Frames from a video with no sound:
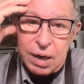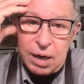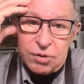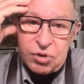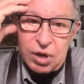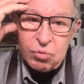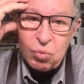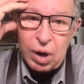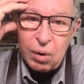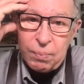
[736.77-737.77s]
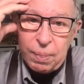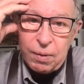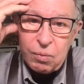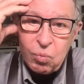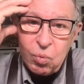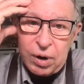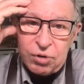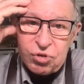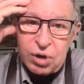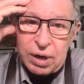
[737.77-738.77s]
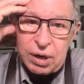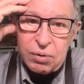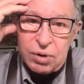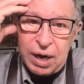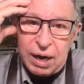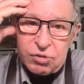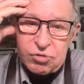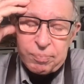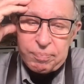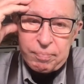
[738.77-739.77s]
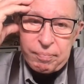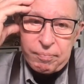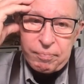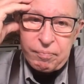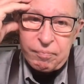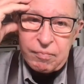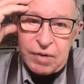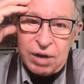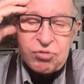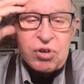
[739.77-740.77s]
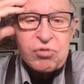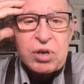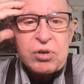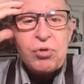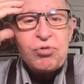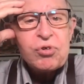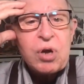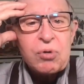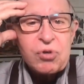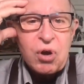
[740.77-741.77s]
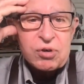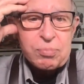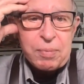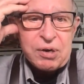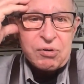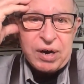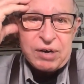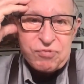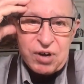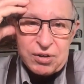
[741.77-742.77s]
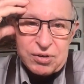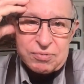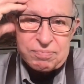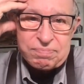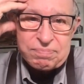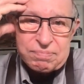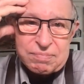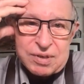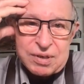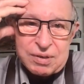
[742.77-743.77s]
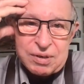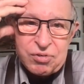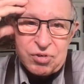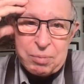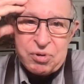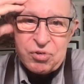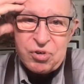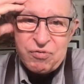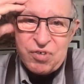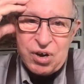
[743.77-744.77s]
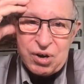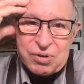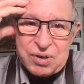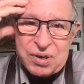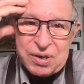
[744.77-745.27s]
I said, well, where should I go next? And she said, you should go talk to my grandfather. His name is Devere.